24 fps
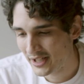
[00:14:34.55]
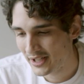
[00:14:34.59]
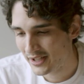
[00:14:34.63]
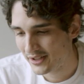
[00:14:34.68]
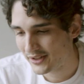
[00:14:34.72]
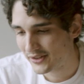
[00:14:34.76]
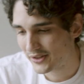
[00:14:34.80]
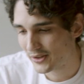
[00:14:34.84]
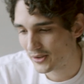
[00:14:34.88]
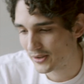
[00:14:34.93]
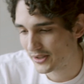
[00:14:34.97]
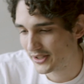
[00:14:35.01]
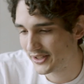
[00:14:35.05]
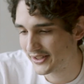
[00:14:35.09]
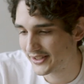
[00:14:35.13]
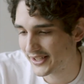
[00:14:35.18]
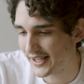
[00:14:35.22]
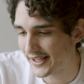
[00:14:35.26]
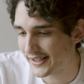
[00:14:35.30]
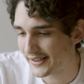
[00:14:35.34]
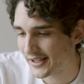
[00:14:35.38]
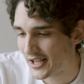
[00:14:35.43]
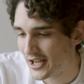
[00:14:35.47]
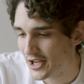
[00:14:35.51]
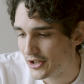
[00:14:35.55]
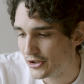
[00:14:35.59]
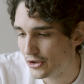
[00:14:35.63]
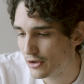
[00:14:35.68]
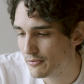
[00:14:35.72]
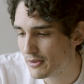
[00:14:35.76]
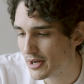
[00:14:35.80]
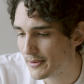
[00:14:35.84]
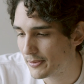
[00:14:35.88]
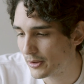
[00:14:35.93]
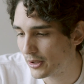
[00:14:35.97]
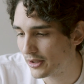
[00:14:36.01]
So he says, you,
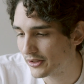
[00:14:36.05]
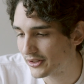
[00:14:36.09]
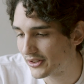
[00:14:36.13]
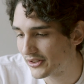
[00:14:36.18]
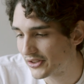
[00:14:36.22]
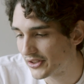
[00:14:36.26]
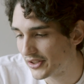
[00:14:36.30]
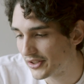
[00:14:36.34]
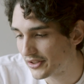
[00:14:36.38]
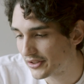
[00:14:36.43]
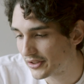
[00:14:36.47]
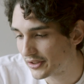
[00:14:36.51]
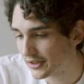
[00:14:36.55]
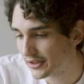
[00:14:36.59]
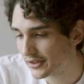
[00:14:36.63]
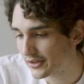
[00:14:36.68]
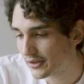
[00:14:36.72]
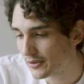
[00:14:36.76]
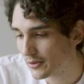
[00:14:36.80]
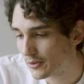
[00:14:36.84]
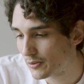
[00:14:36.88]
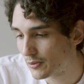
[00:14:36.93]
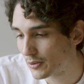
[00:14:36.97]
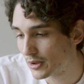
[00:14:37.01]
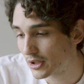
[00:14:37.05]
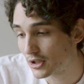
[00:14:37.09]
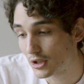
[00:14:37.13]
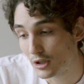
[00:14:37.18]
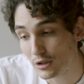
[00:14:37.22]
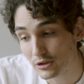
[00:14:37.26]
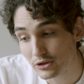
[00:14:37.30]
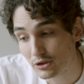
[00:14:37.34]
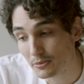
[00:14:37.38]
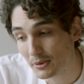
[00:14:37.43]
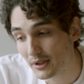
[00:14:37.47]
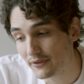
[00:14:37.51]
my brothers and sisters, were
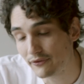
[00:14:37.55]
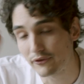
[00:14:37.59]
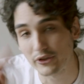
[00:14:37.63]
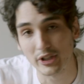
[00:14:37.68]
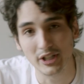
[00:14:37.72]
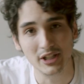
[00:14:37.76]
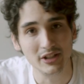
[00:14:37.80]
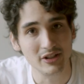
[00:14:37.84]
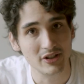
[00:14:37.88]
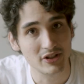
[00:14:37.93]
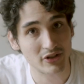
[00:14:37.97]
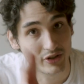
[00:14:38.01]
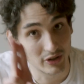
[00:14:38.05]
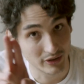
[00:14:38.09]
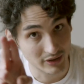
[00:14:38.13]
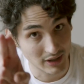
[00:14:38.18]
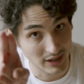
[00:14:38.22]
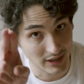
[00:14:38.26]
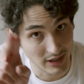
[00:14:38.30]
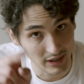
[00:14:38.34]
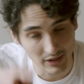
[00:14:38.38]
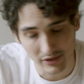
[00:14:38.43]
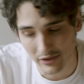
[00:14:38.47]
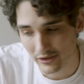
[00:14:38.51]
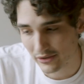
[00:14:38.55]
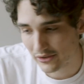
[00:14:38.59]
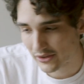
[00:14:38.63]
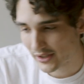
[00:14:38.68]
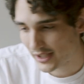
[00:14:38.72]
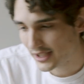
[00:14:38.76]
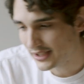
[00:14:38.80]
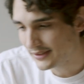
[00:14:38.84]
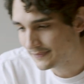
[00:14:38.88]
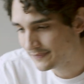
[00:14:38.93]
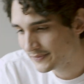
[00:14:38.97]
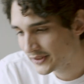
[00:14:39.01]
called to be free, just like I just
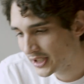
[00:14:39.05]
said,